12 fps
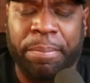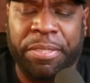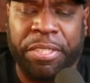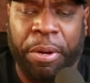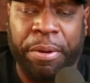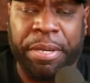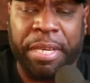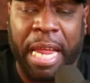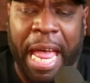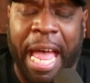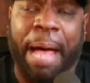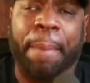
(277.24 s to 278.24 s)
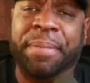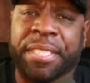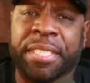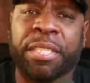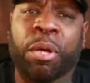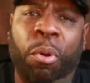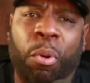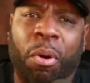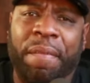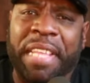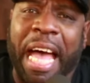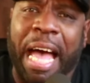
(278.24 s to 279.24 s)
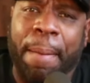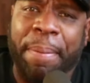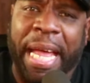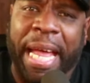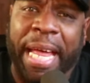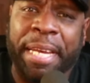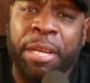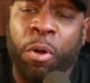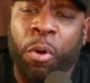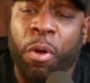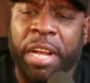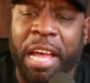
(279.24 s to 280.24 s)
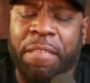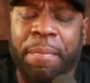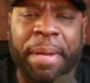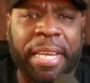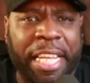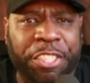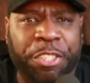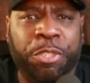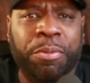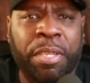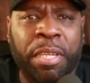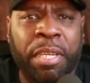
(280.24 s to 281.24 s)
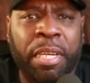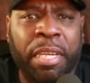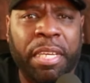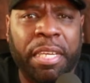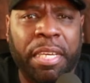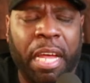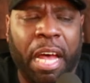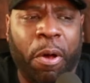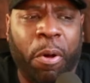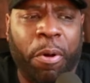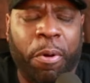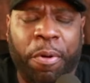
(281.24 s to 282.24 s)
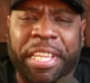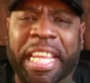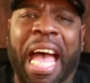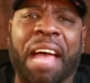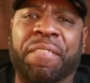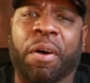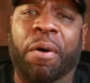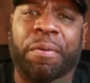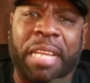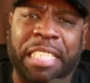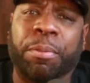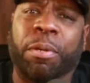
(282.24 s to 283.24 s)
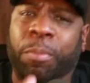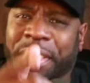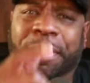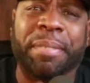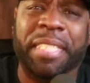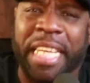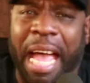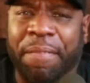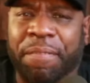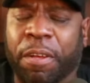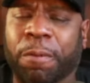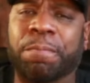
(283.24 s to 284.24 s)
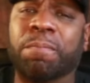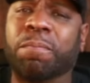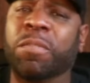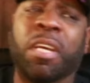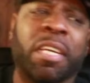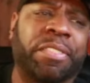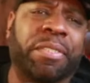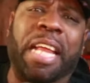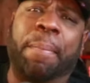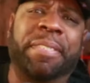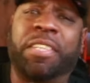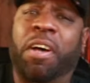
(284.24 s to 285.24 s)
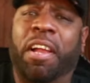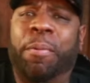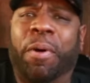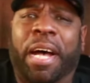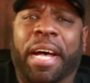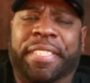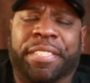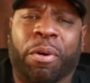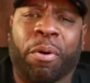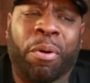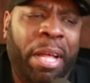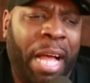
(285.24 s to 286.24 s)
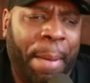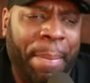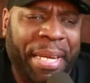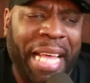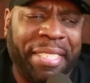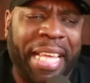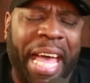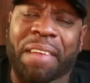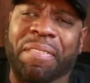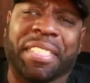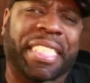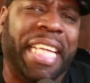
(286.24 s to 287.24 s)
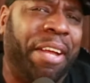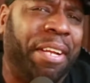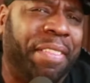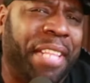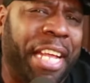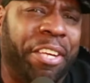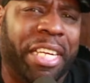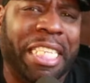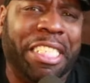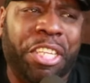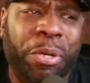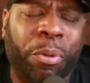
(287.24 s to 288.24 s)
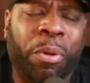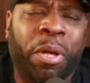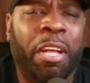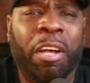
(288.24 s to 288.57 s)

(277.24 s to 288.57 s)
certain apps on the iPad on government issued or the iPhone. That's what it was the iPhone. So that was all it was. So, I mean, that's kind of a standard thing you could do.